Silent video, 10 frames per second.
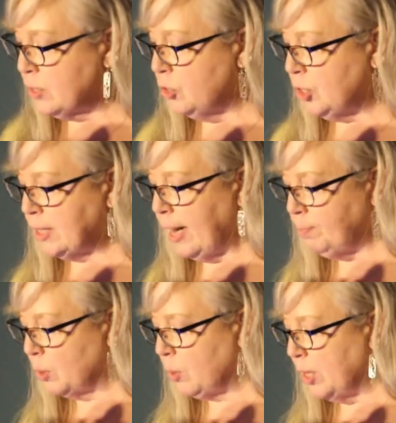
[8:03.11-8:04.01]
so just type
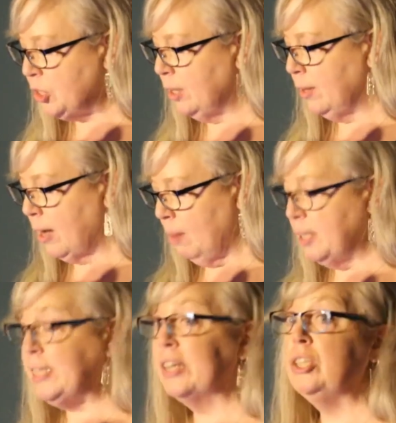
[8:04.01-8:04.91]
your question in the
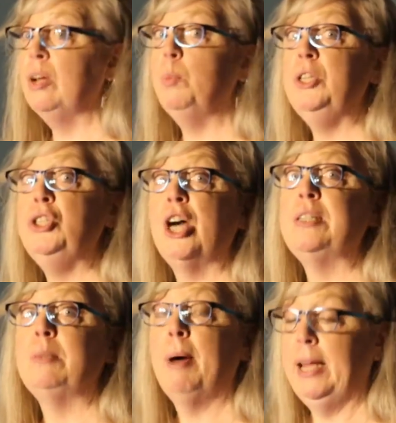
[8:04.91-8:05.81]
comment section, and we
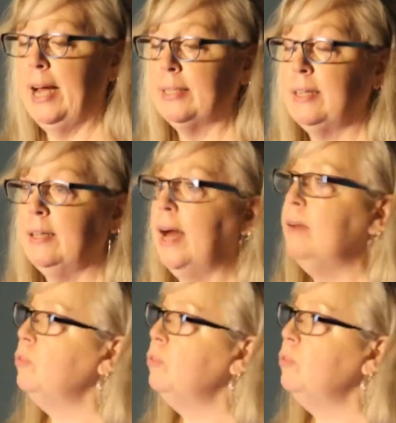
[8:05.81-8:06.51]
just might ask it live,